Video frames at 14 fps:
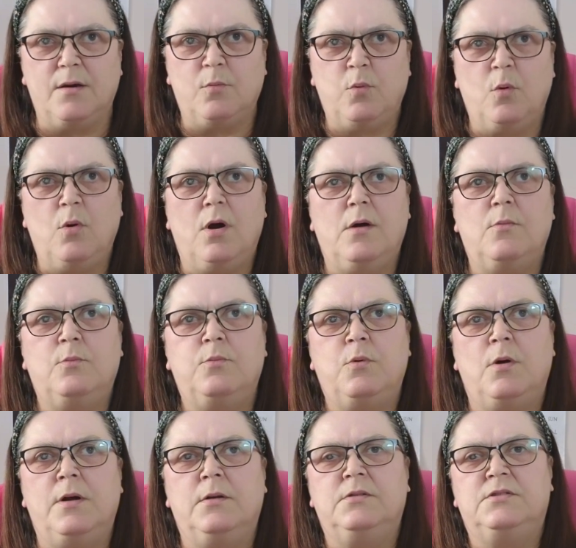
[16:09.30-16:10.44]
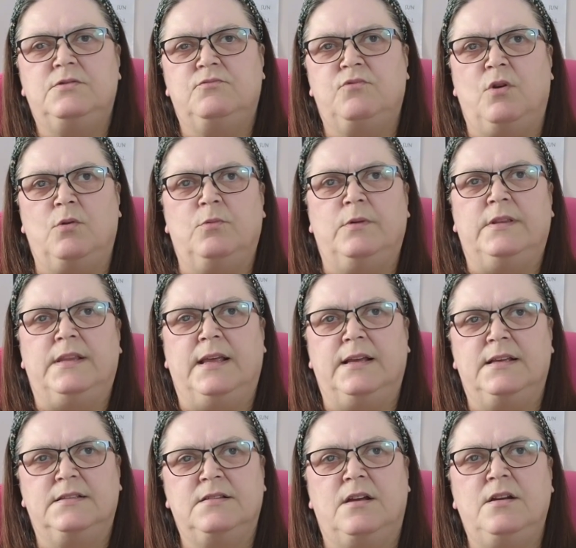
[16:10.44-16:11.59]
What was wrong with it?
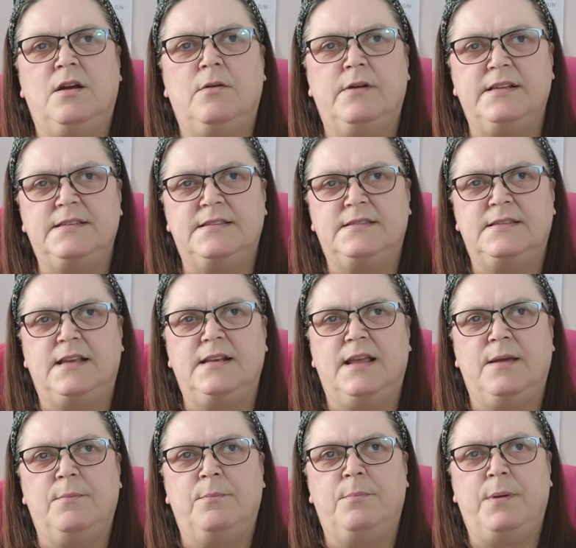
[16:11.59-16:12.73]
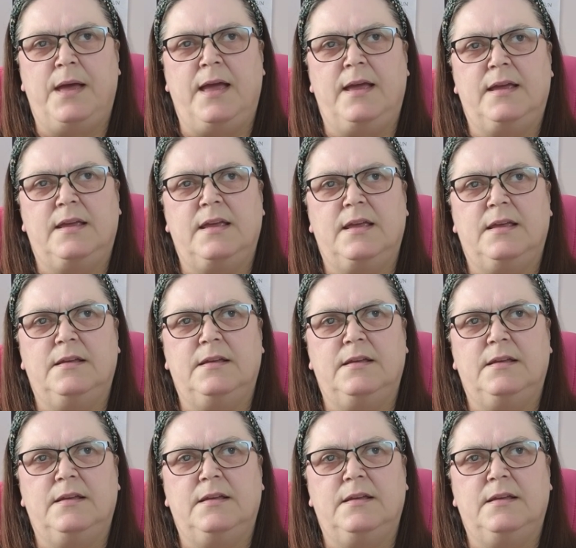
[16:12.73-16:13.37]
Because I know I sent it back.